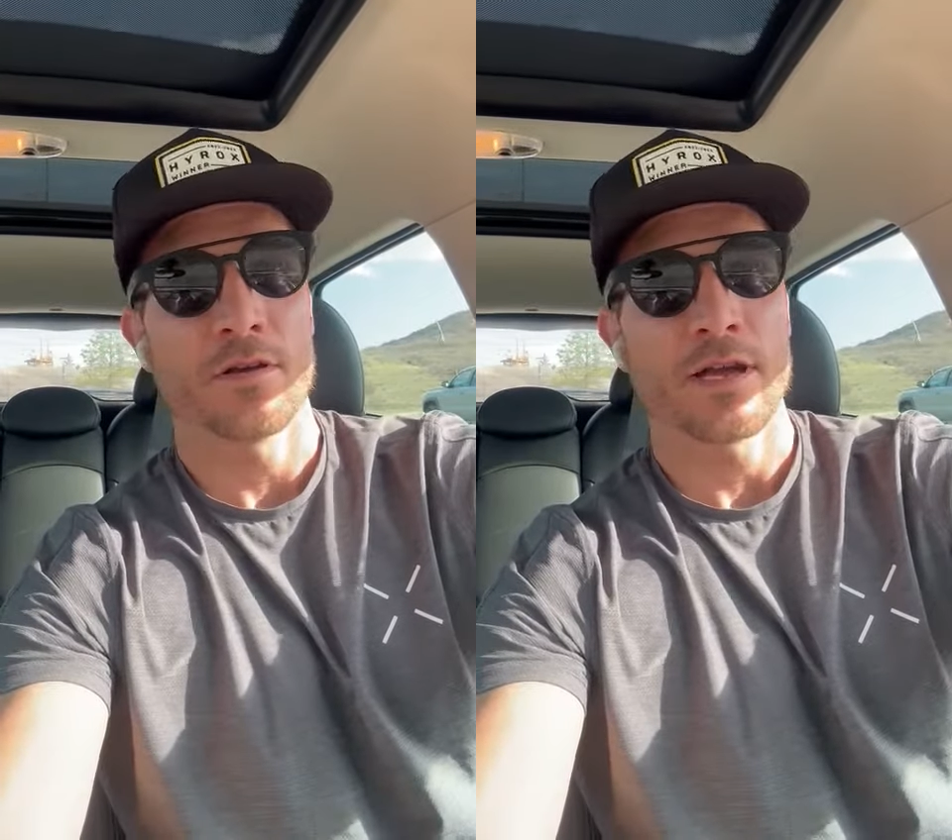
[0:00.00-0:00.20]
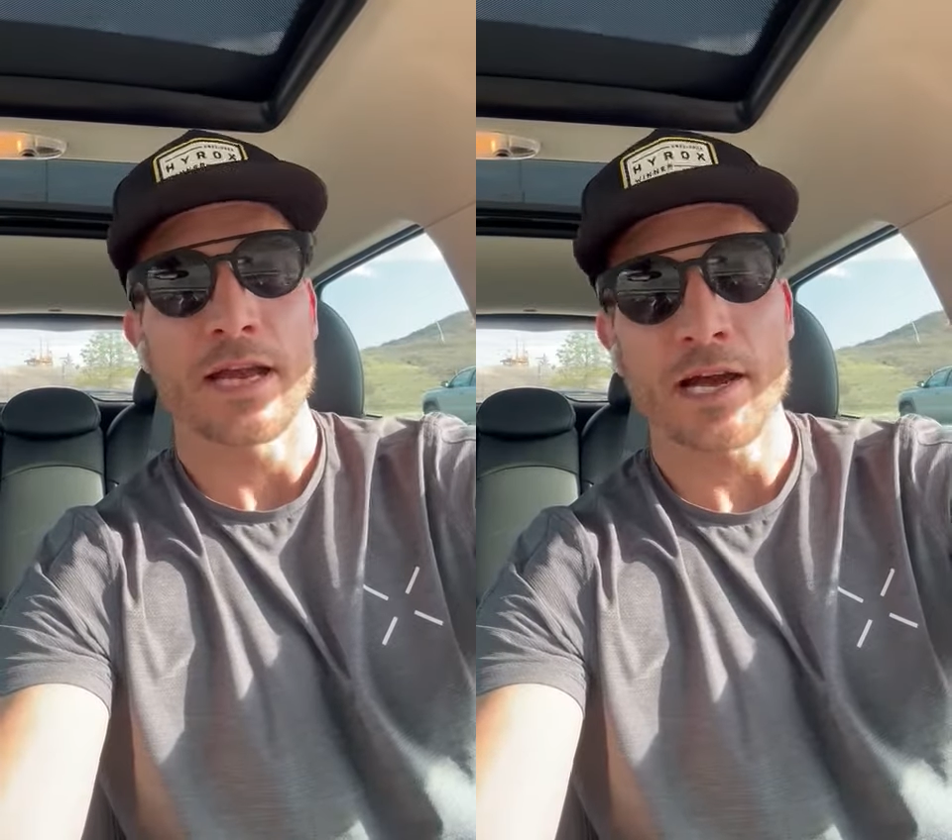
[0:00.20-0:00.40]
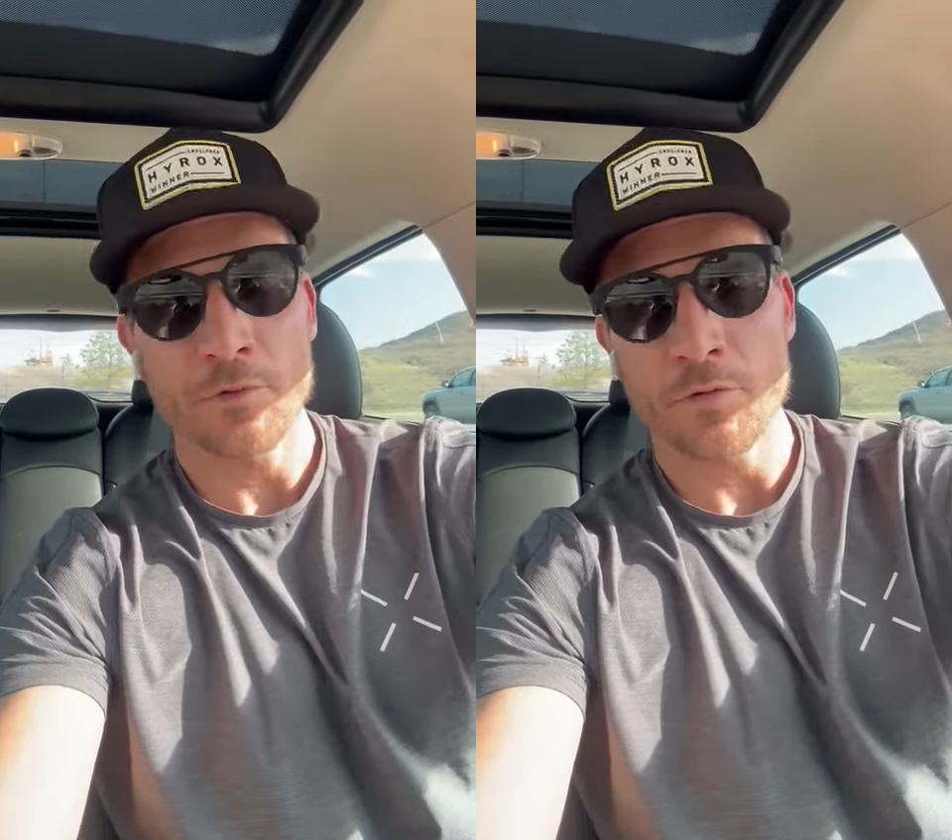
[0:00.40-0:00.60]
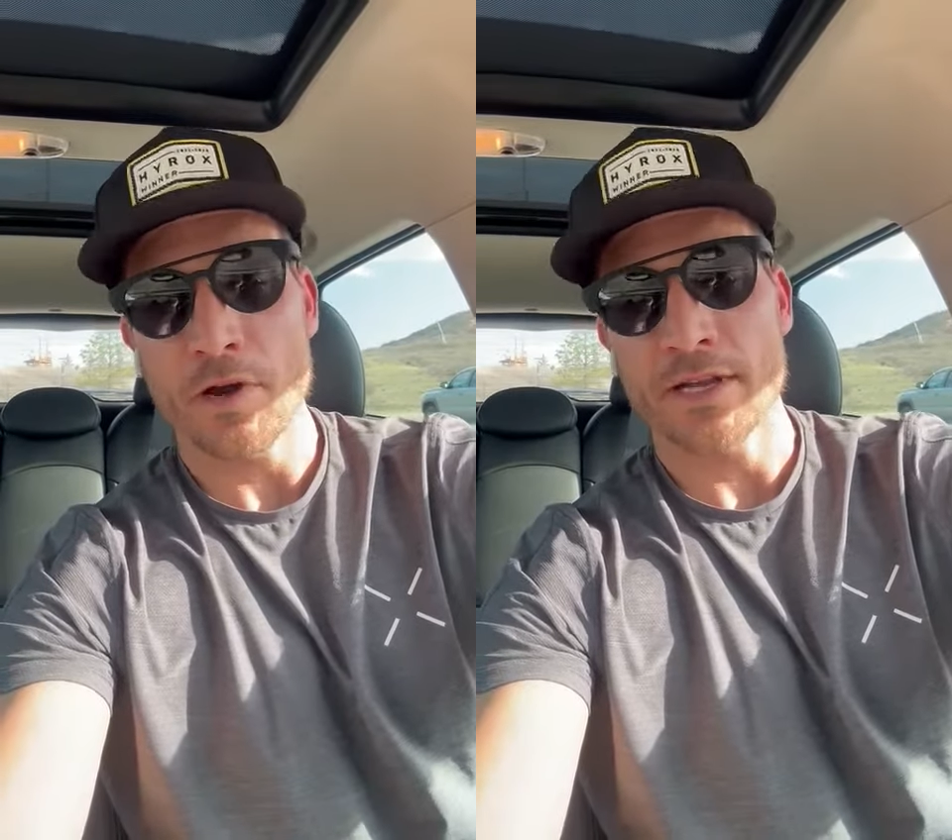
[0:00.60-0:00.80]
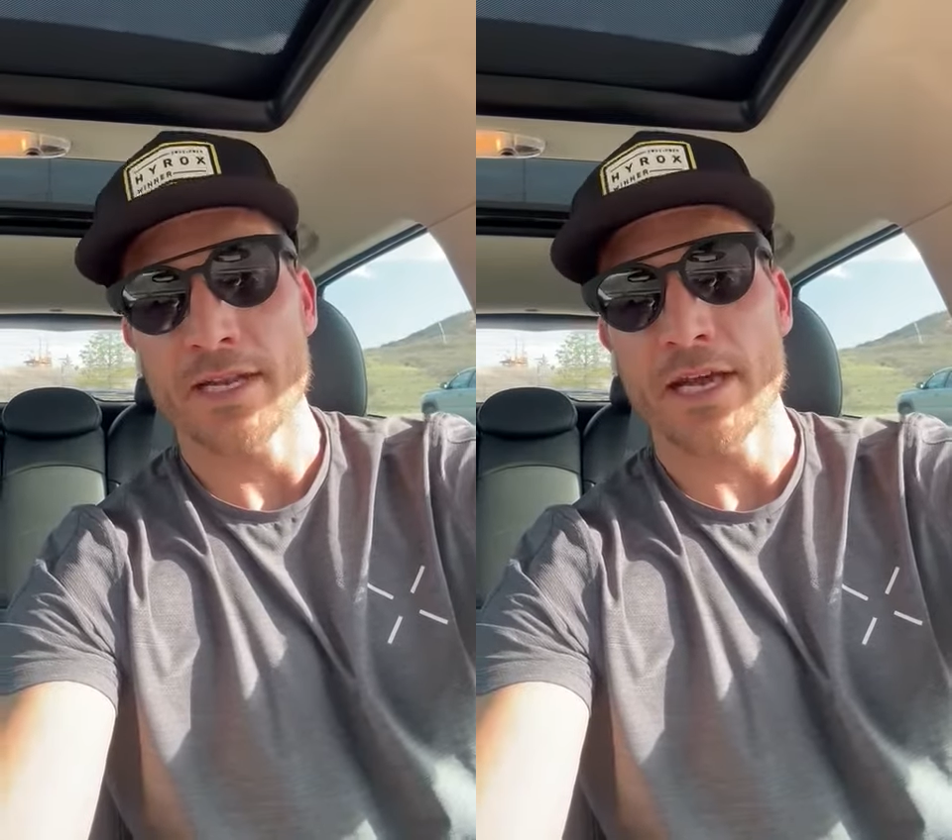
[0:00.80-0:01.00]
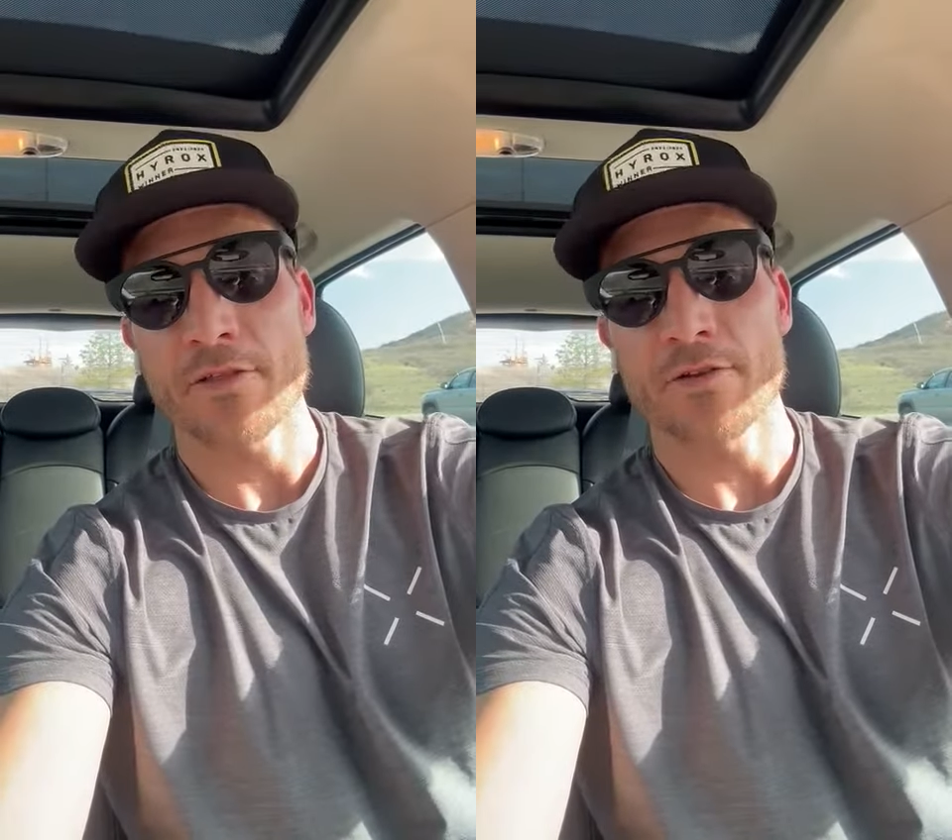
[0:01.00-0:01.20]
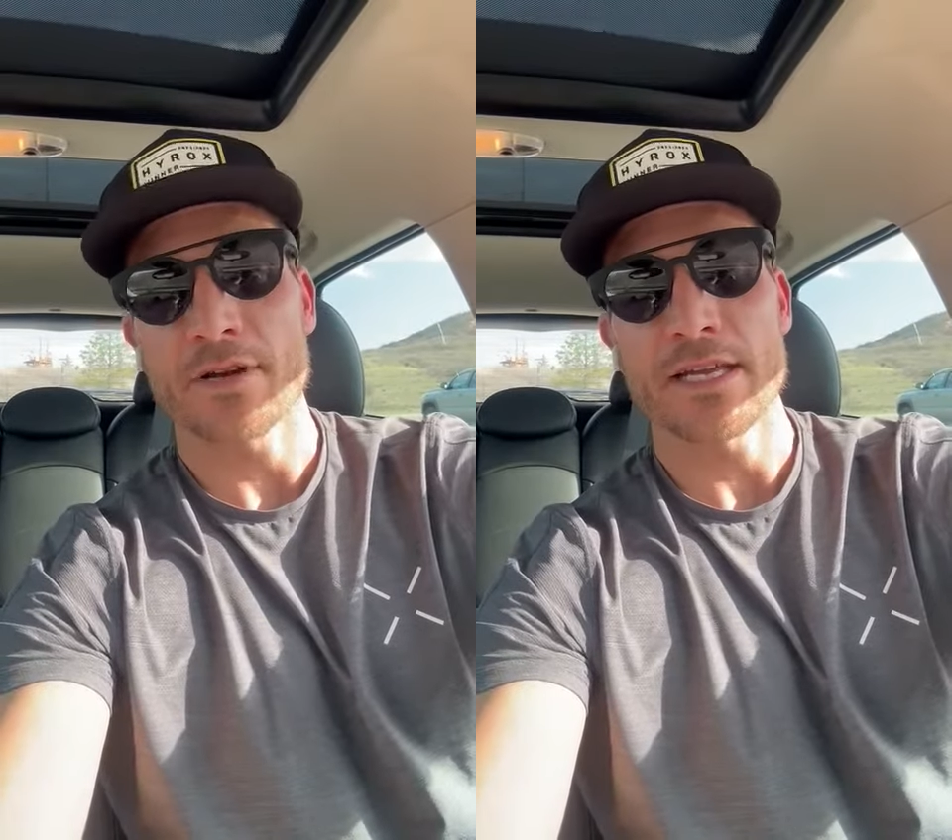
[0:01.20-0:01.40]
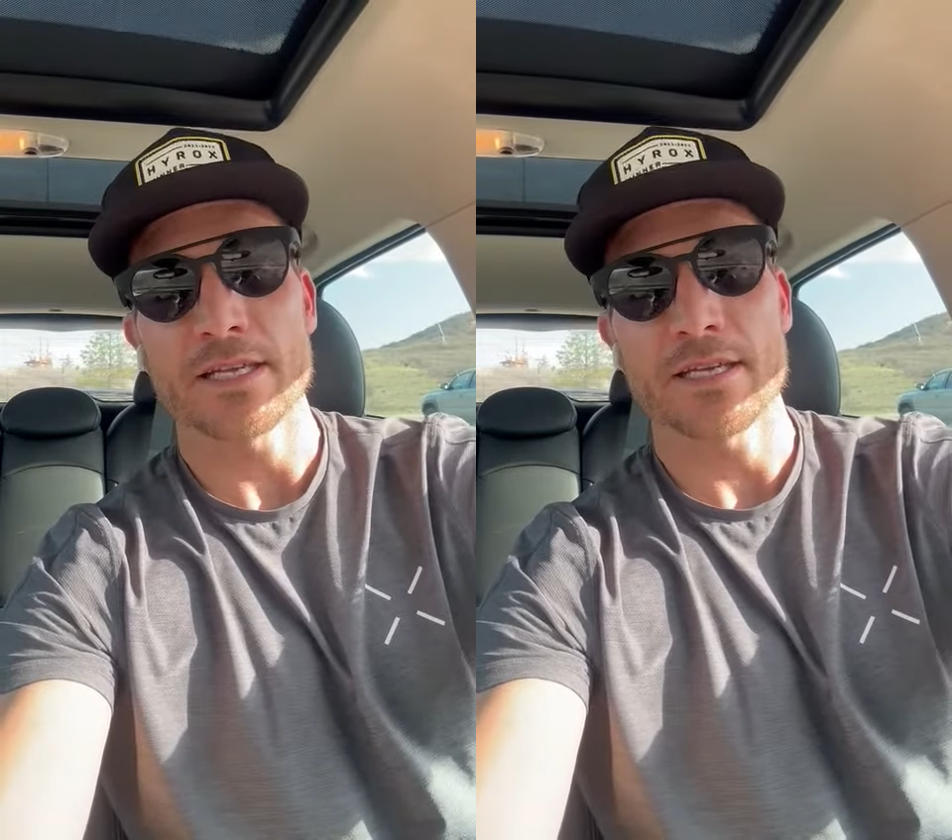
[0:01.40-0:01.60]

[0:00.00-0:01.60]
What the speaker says: and I were running together, and